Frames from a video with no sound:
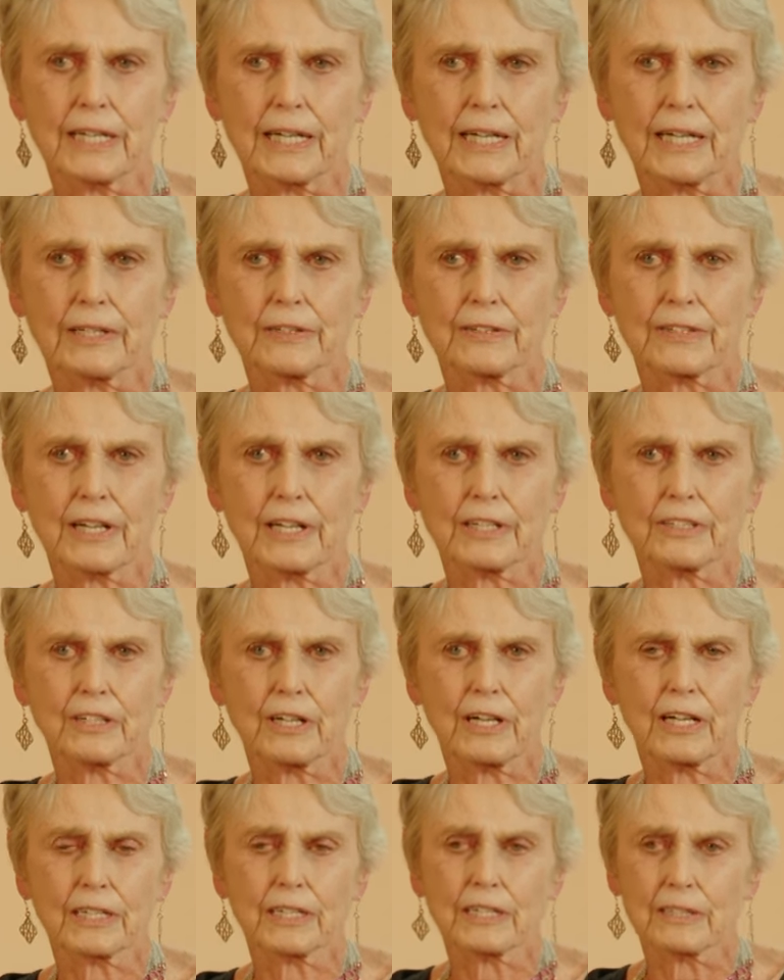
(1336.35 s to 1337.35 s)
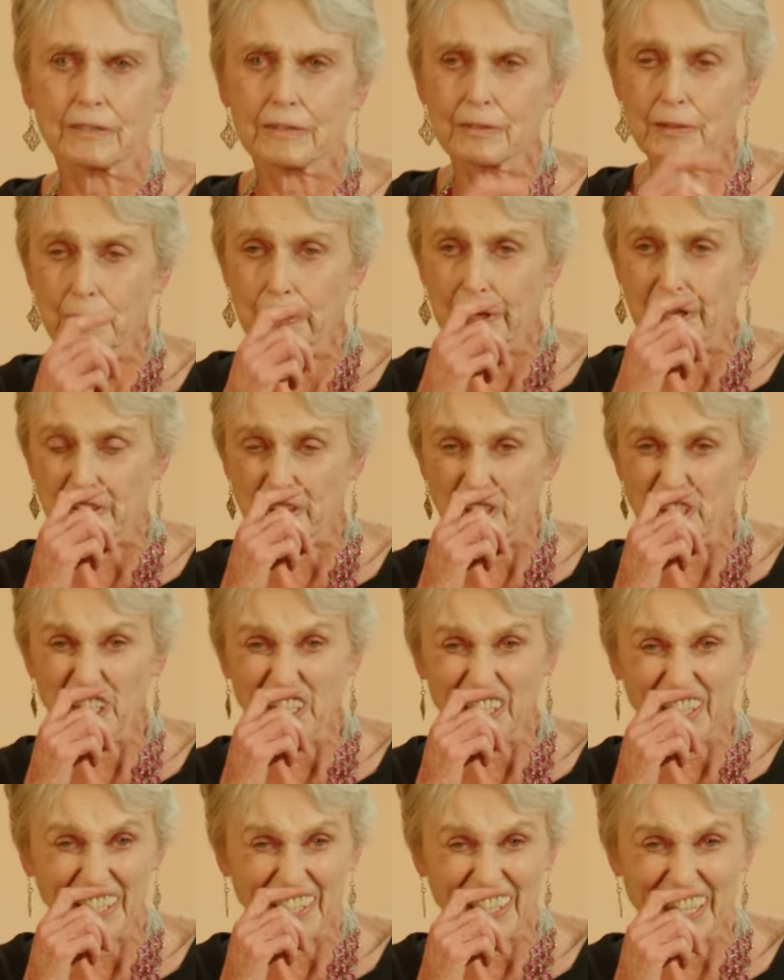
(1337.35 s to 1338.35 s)
at that young, that
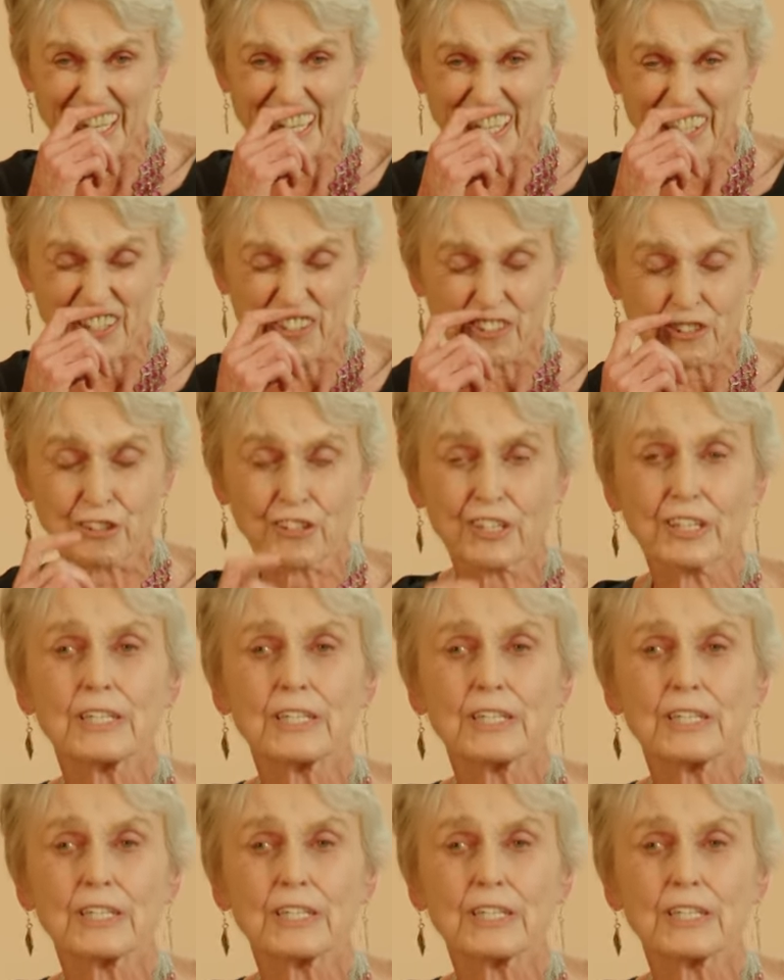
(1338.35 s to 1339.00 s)
early an age,